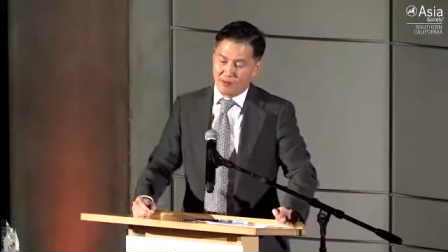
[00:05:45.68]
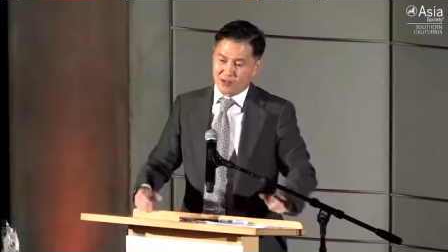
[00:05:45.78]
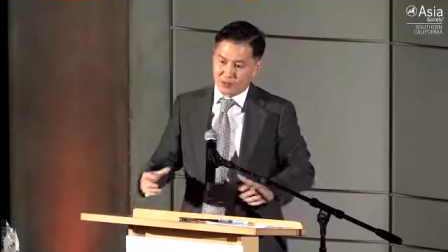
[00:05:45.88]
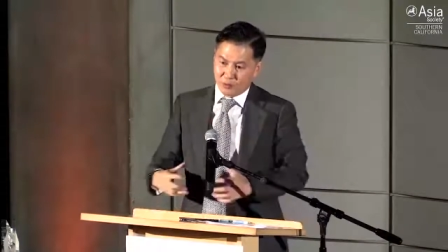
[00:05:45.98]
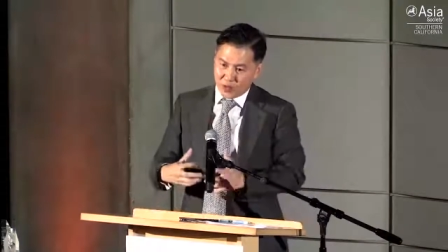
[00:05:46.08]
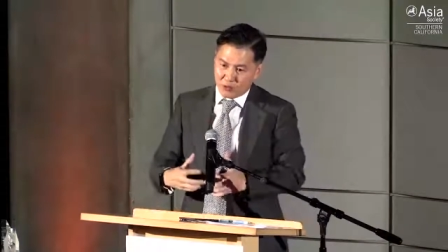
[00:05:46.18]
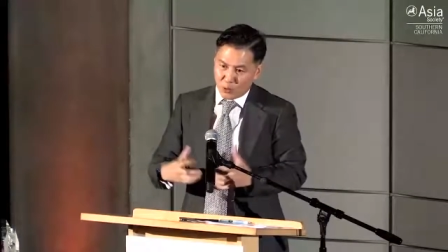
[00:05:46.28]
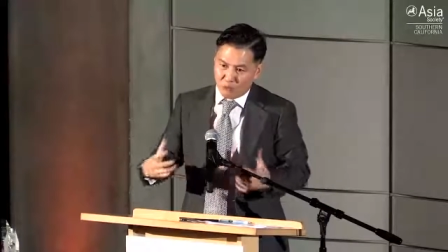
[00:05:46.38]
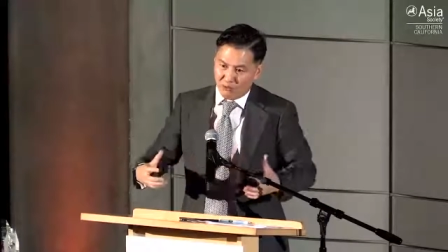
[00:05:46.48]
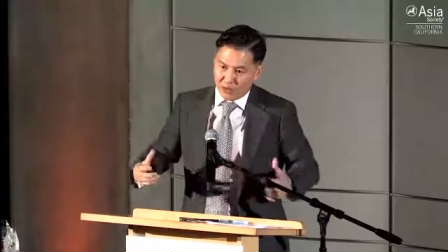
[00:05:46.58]
Right? Sometimes
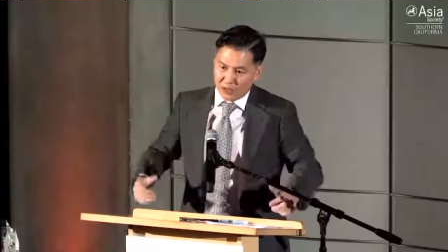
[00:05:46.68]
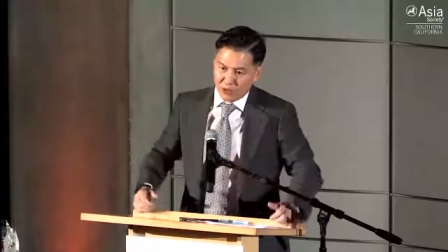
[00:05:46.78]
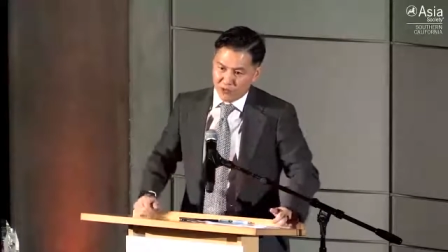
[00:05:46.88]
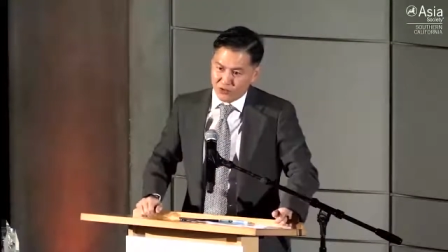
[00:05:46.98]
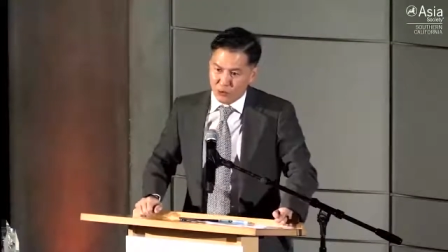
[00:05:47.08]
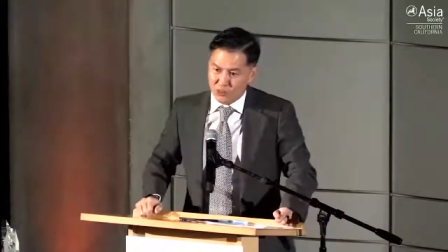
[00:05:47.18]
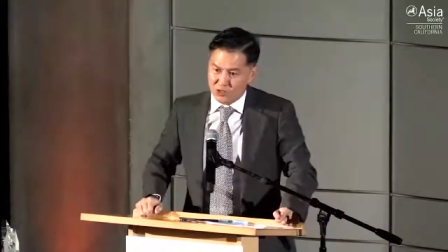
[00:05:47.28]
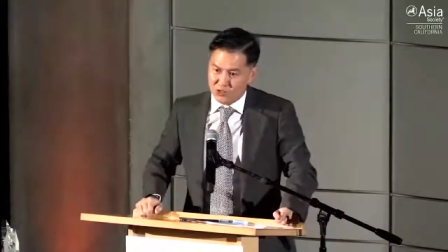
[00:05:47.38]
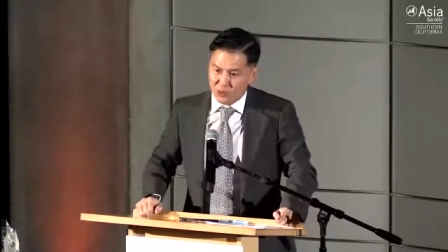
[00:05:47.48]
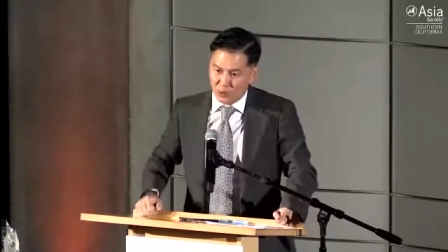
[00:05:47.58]
when we revitalize a
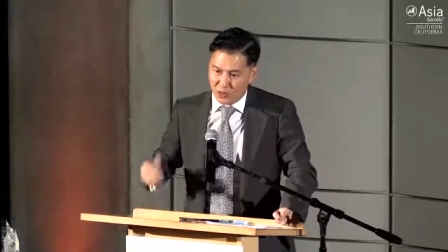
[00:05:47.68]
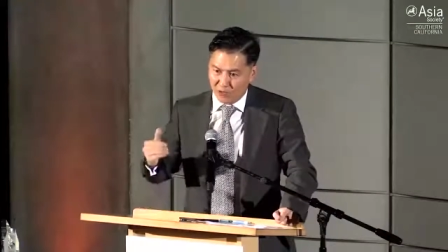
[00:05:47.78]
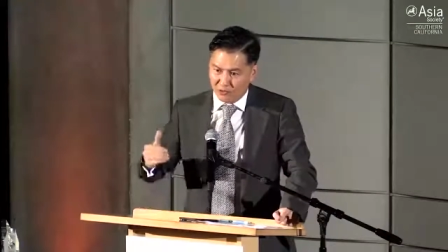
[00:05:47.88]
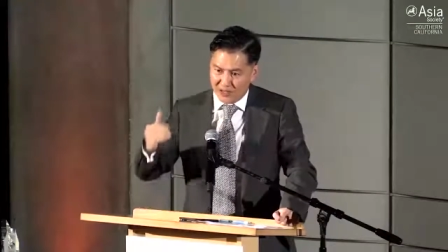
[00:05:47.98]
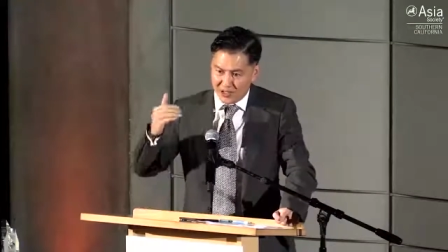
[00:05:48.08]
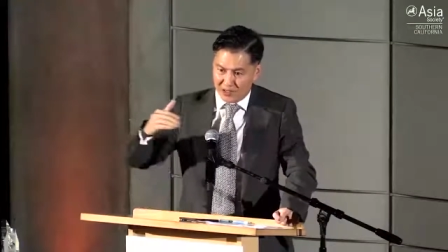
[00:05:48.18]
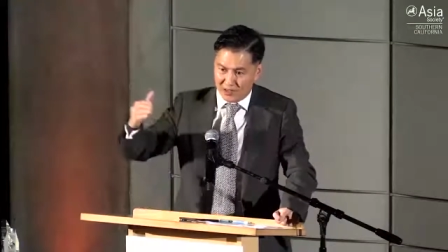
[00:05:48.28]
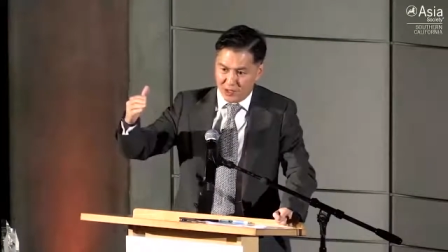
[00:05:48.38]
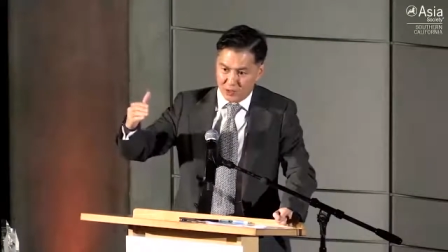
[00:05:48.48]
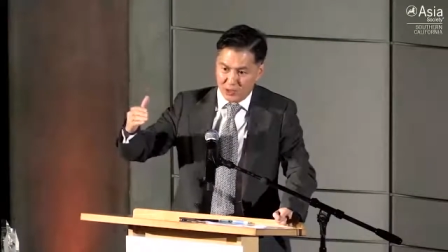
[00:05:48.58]
community, we often kicked
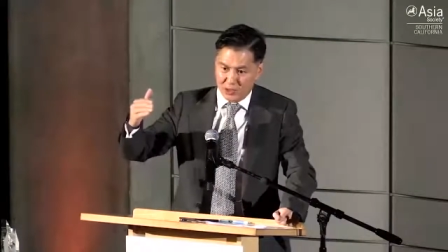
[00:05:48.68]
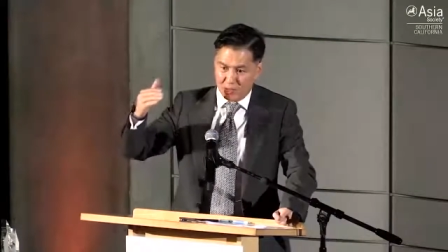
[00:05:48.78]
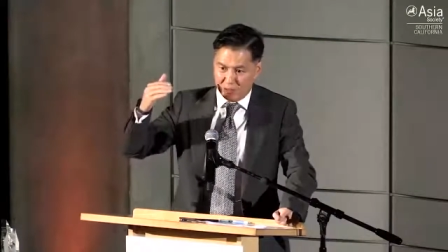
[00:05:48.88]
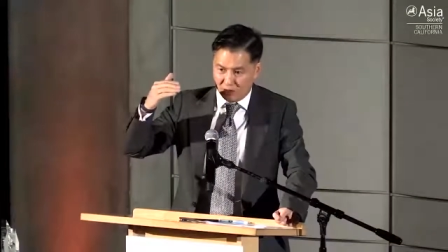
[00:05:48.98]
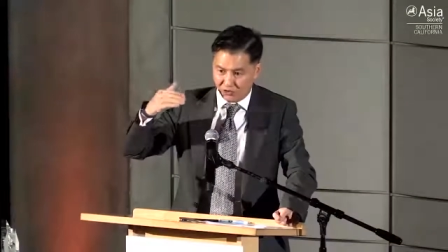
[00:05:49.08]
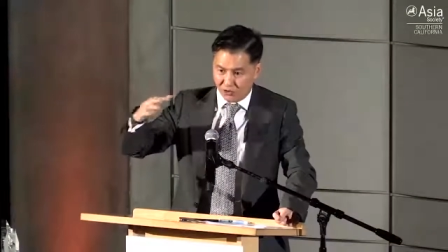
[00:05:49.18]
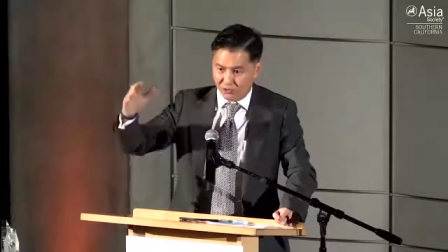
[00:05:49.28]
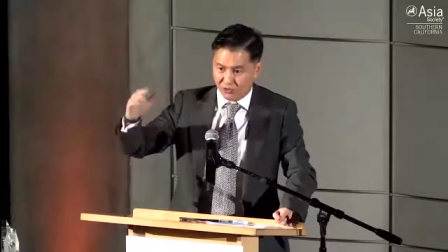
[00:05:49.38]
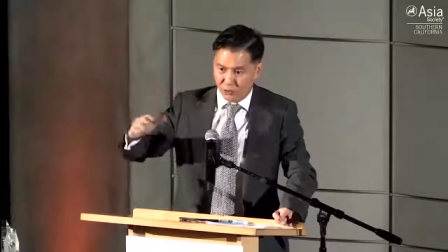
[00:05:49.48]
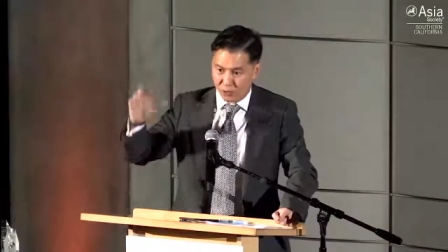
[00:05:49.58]
out the
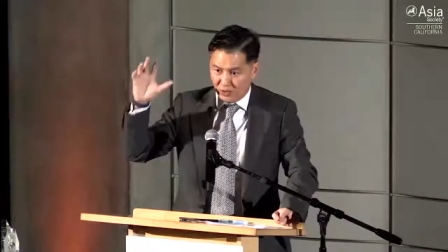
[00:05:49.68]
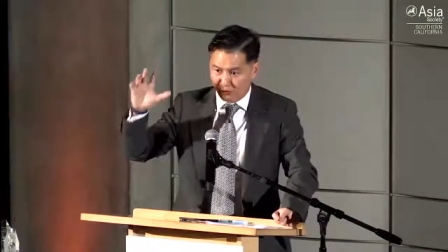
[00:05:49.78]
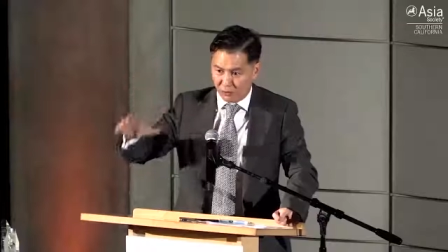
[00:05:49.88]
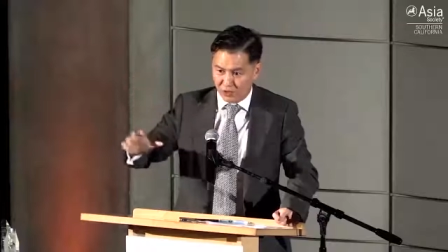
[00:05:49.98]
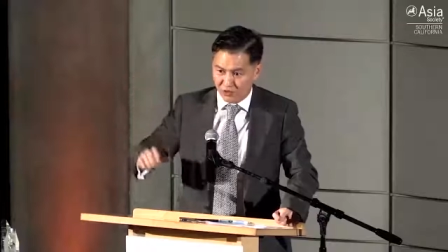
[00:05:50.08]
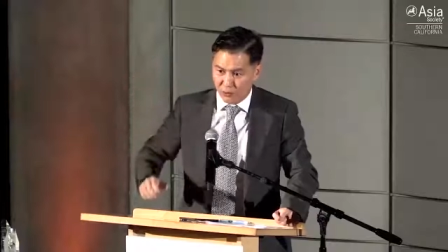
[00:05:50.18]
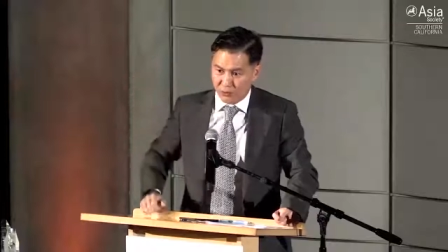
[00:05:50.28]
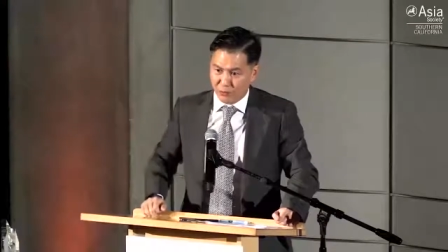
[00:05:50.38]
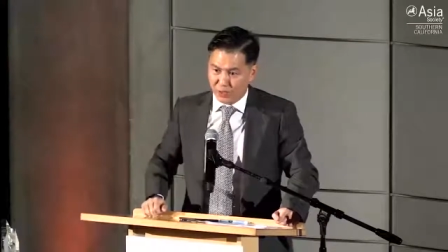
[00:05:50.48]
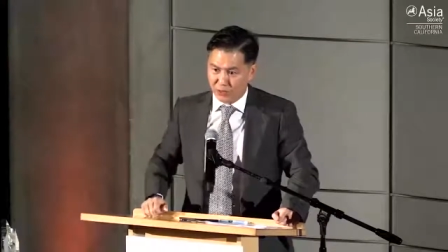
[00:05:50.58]
chefs looking for a
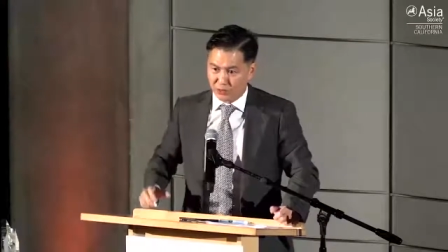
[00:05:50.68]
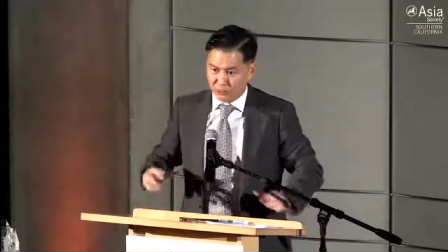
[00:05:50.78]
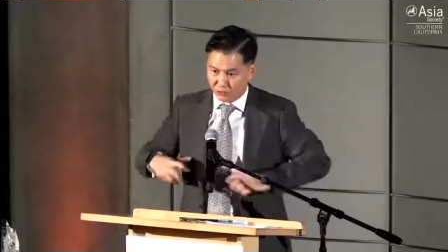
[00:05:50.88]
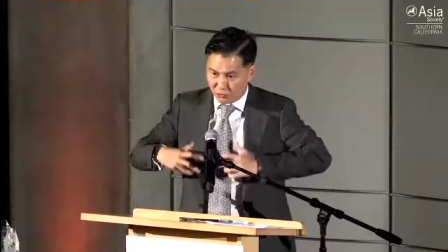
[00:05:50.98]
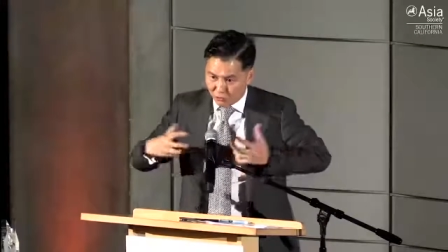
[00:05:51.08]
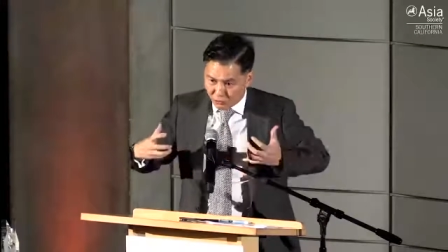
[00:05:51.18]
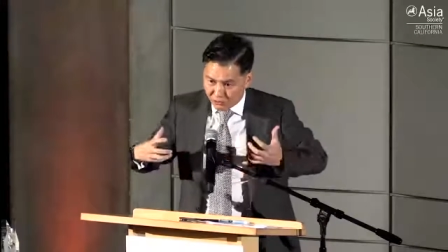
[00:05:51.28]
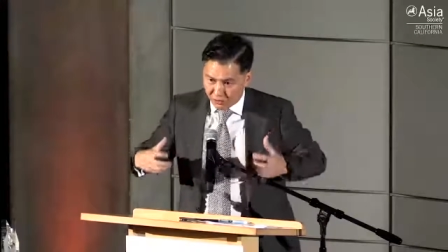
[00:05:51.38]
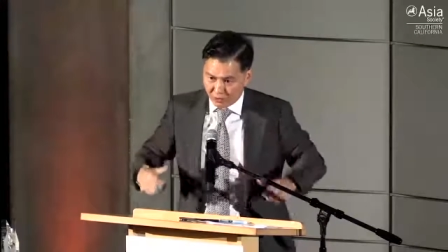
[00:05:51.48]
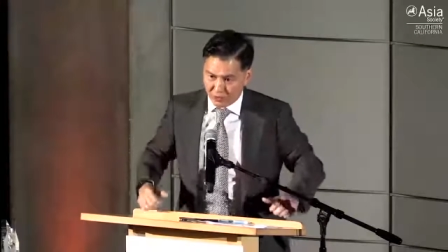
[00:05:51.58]
cheaper rent to
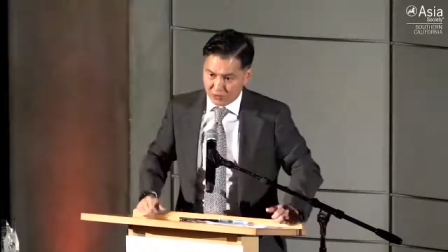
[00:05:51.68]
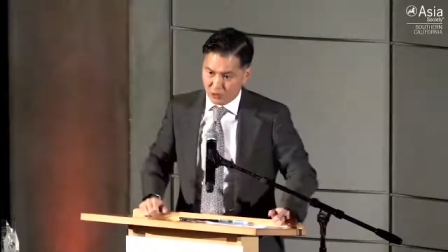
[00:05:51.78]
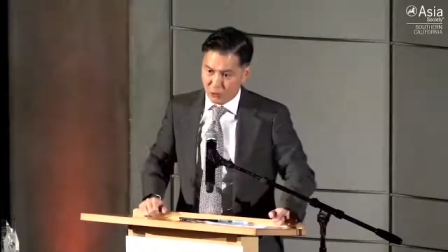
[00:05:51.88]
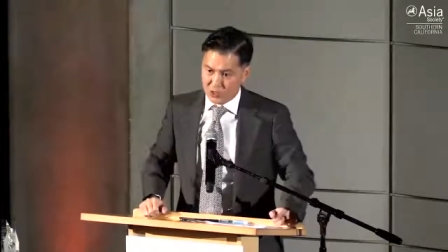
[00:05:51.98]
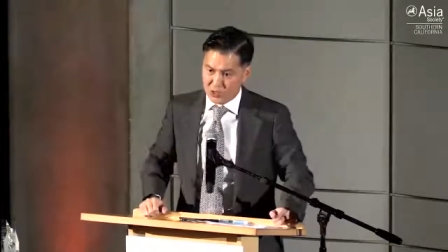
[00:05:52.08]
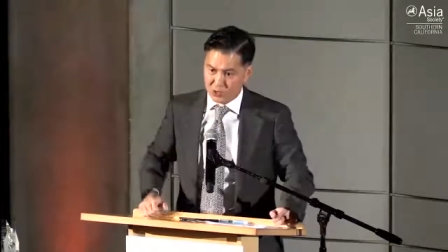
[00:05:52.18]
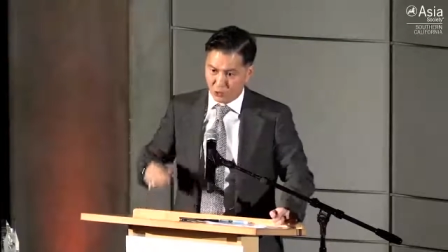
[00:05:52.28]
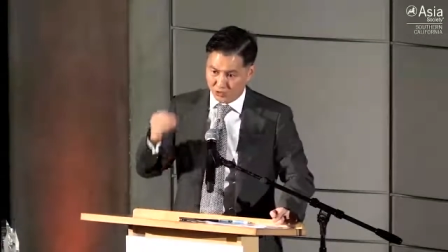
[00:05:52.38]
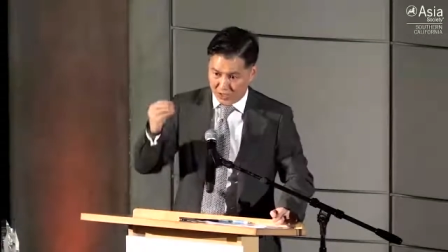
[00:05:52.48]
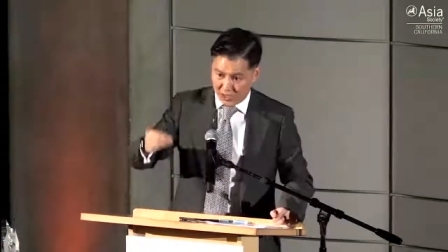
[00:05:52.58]
revitalize a community,
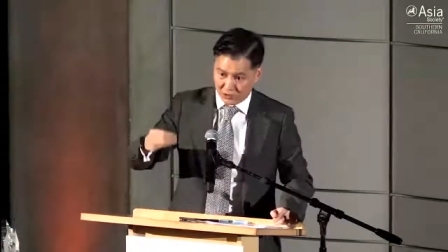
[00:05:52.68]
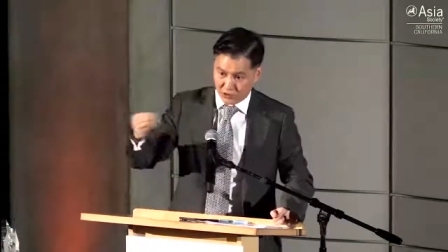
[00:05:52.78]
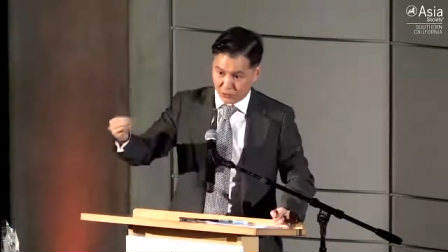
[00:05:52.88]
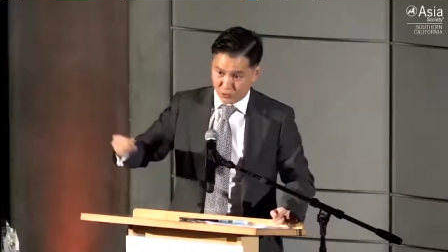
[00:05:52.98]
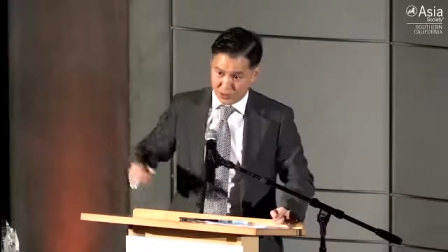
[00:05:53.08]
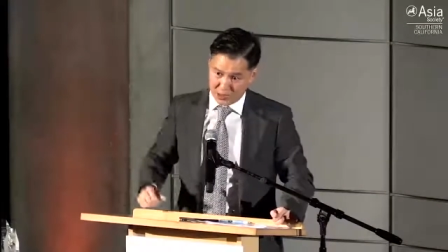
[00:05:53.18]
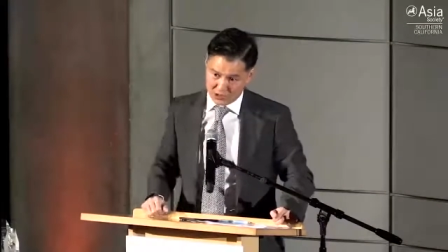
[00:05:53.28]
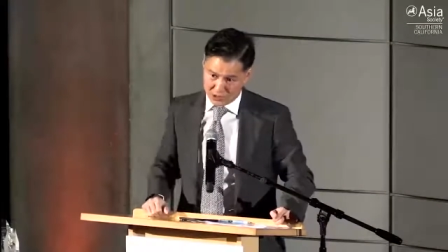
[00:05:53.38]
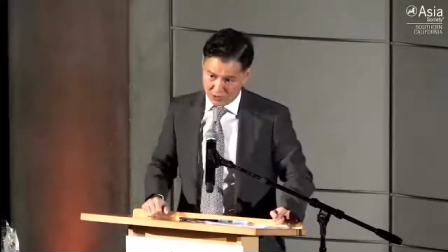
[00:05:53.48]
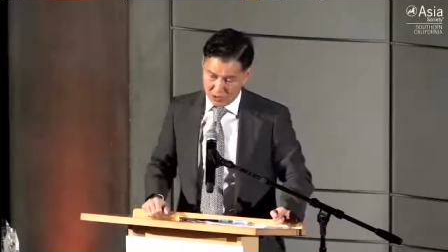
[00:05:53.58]
or the artists who get
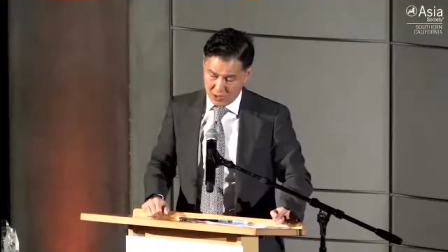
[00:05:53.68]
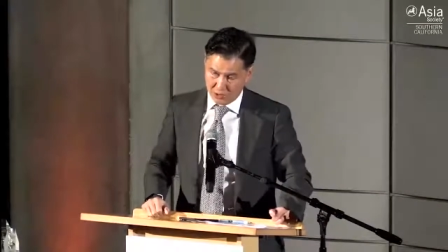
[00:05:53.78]
kicked out.